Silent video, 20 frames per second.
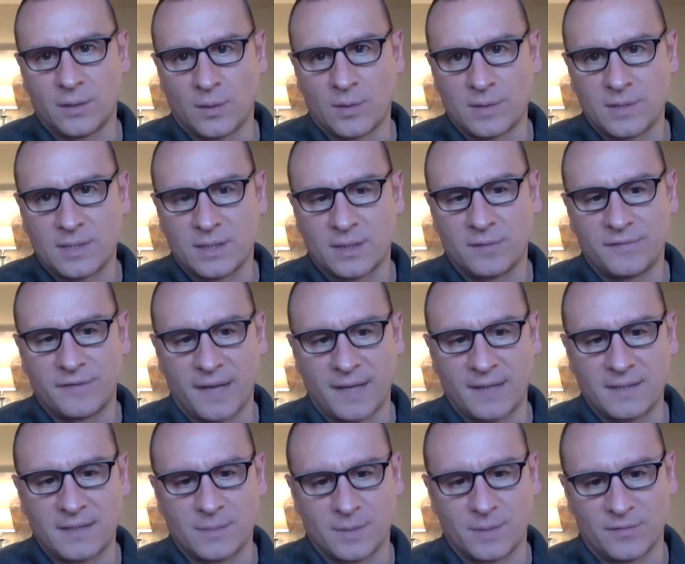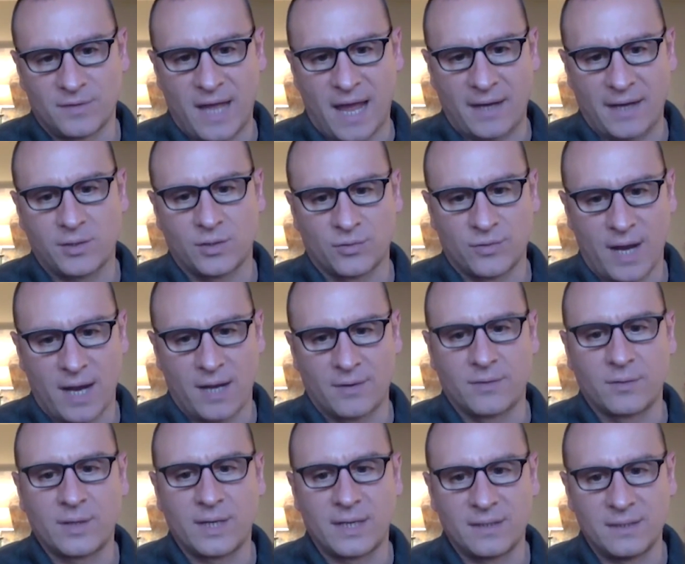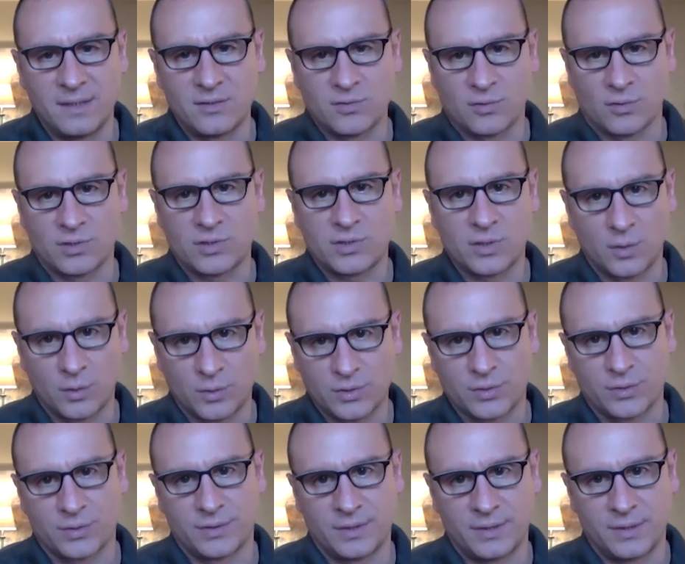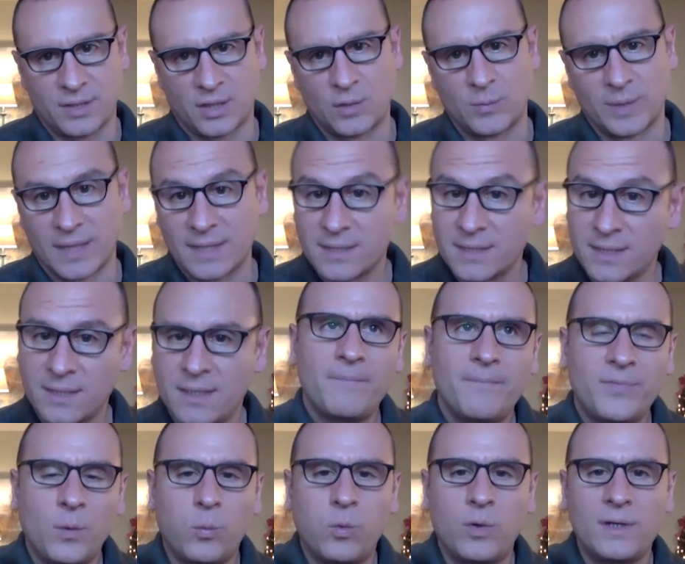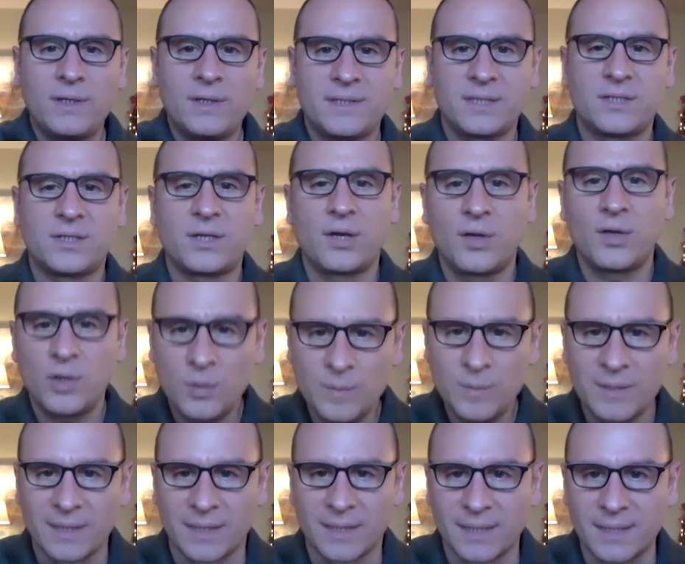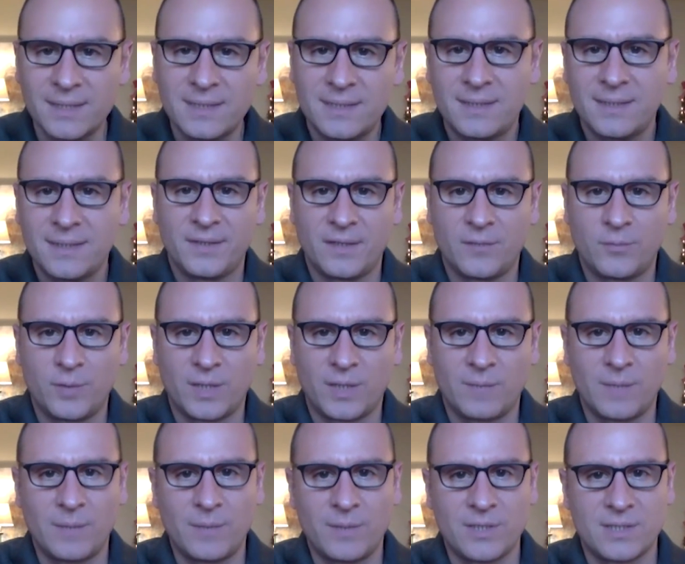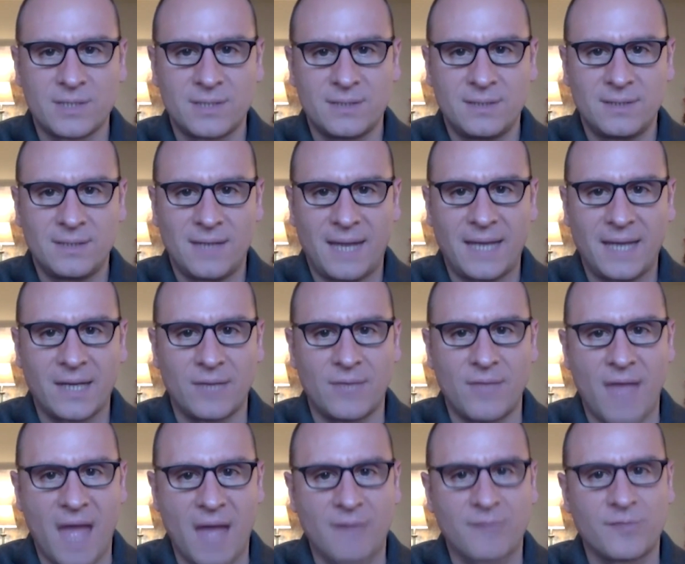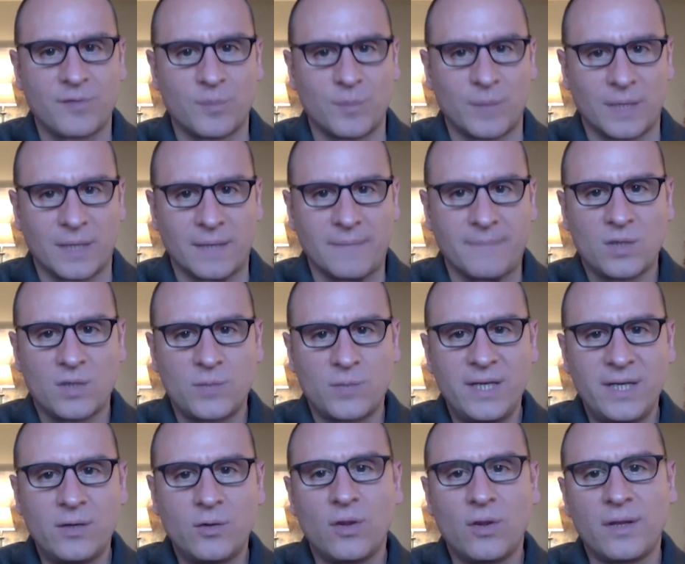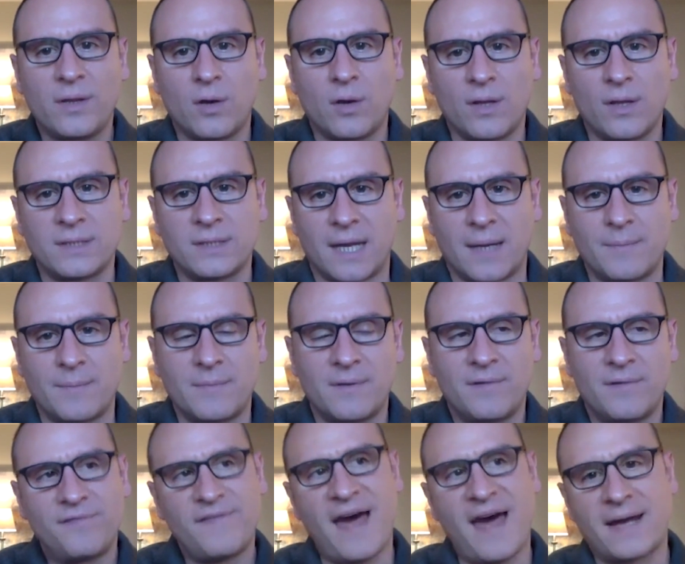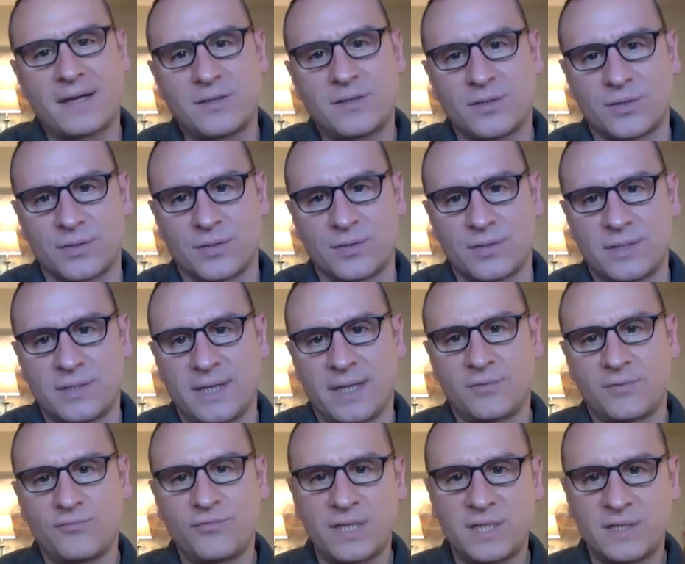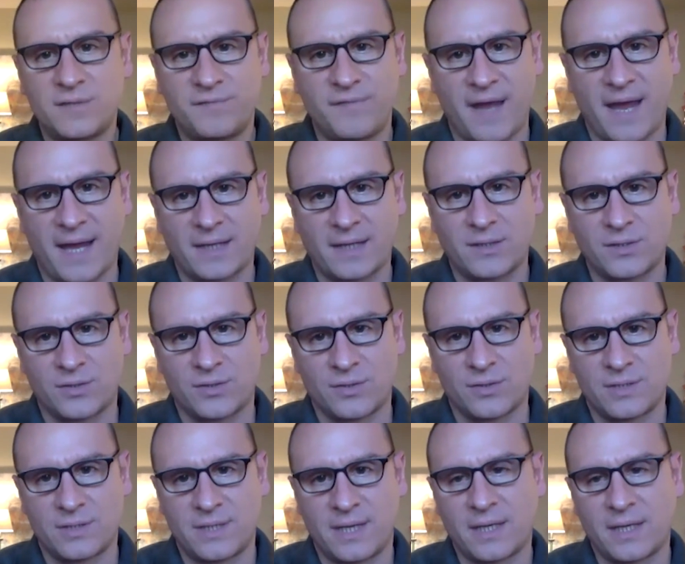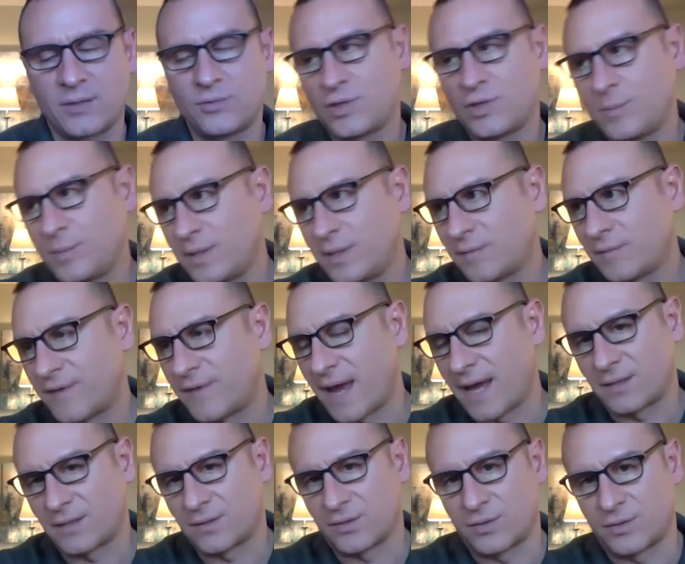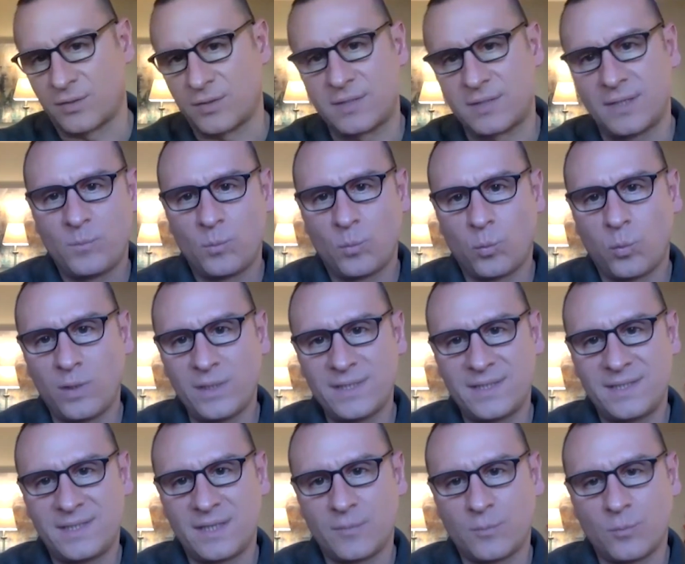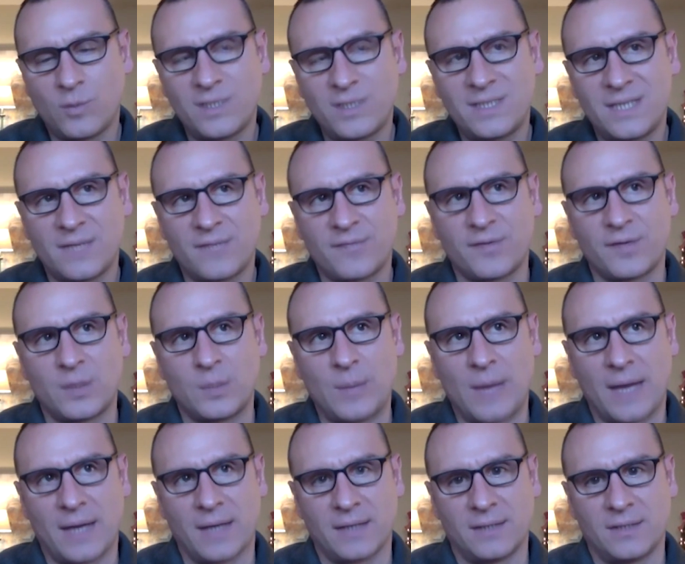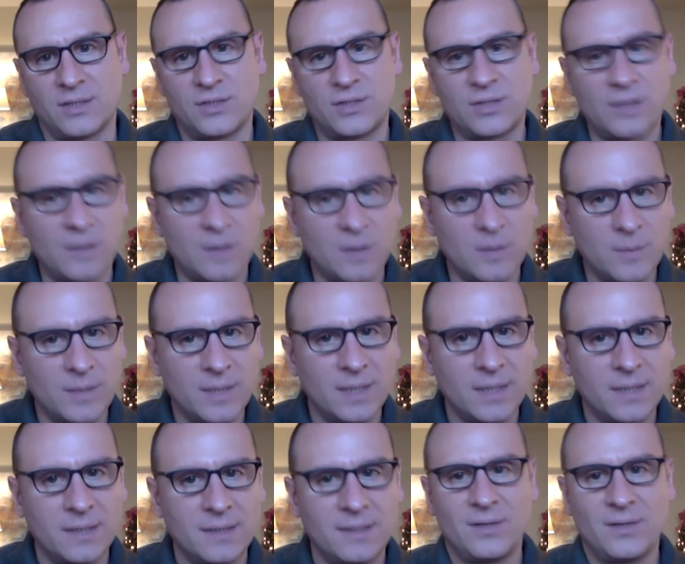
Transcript: solidified some of the vernacular around, okay, these are social determinants. And the word determinant, if we could maybe just hang on that for a minute, because we hear all the time factors and risk factors and contributing factors. What's different about a determinant